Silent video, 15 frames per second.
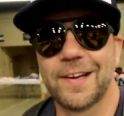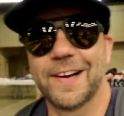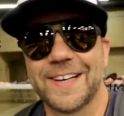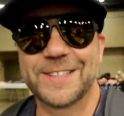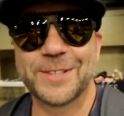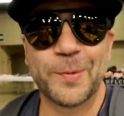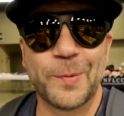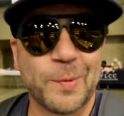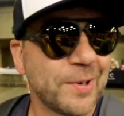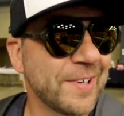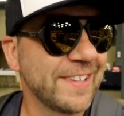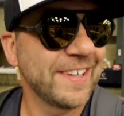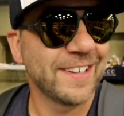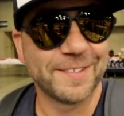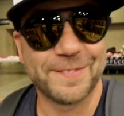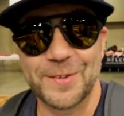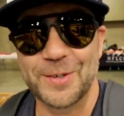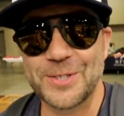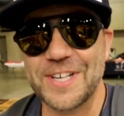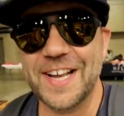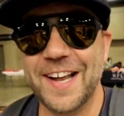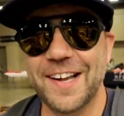All right, so we're walking down the
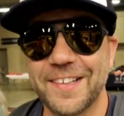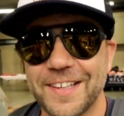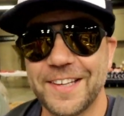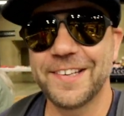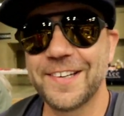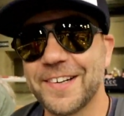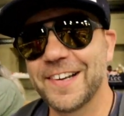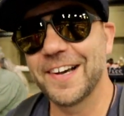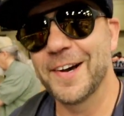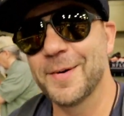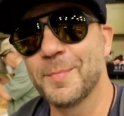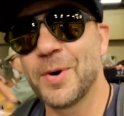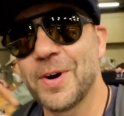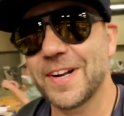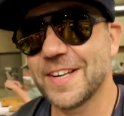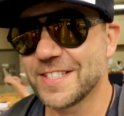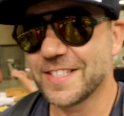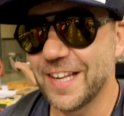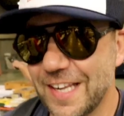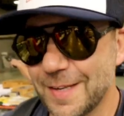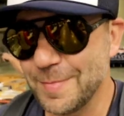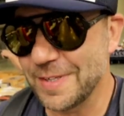first aisle here. Mark
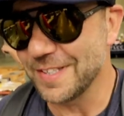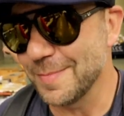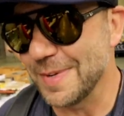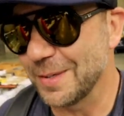is taking me to